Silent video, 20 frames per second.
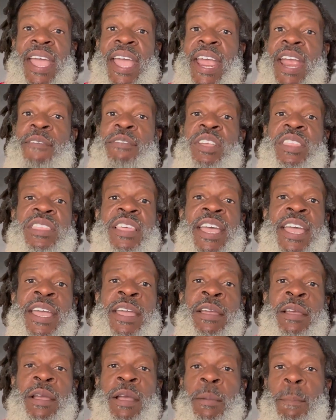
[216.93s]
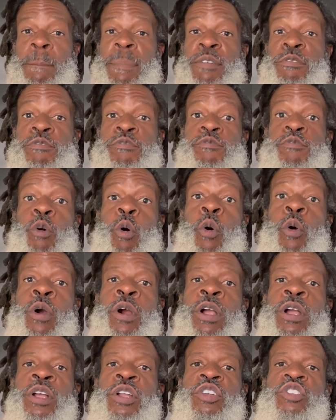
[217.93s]
Everything
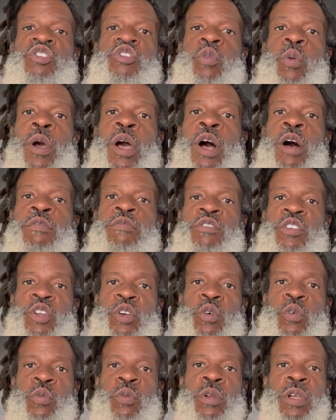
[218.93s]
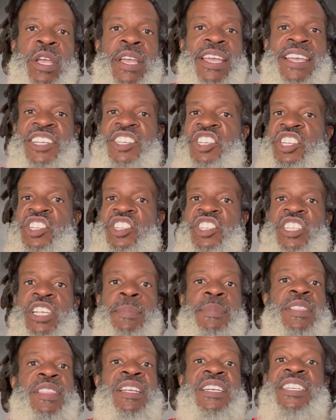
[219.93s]
before 12 noon is just
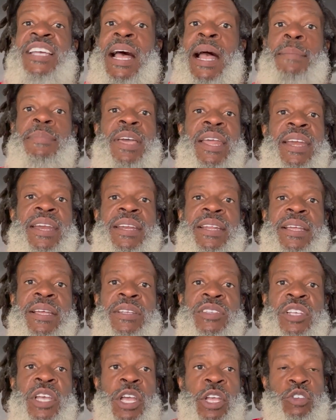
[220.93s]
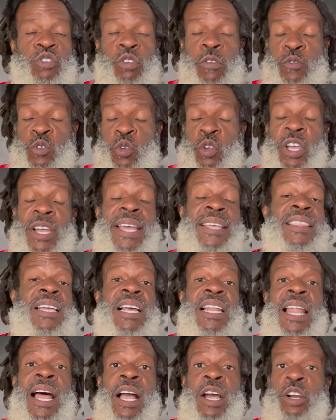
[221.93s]
simply the time that it is. So if you look at the
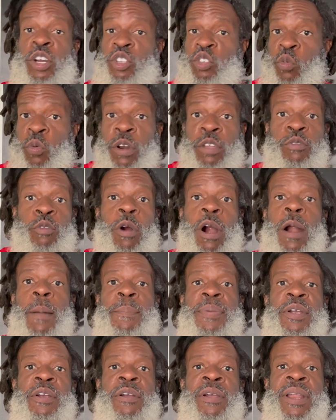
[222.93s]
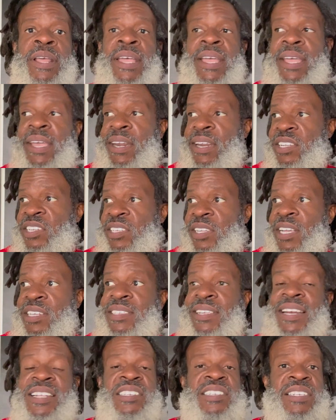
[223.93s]
clock on the 24 hour period and it says
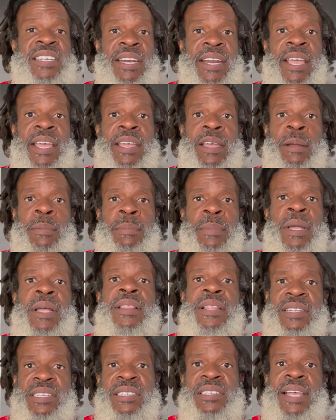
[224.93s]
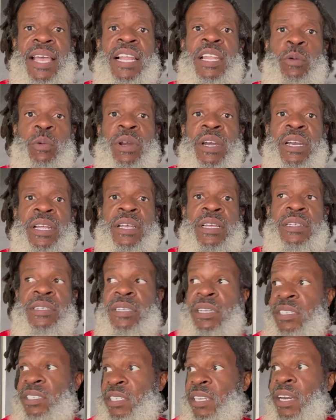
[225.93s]
that it's 10 a.m., that's exactly what it is.
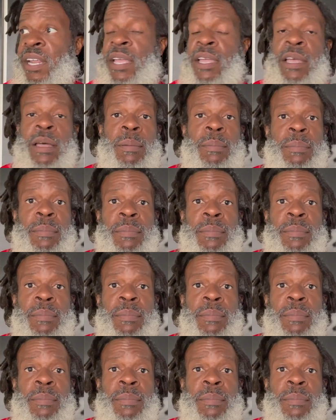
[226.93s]
It's 10 a.m.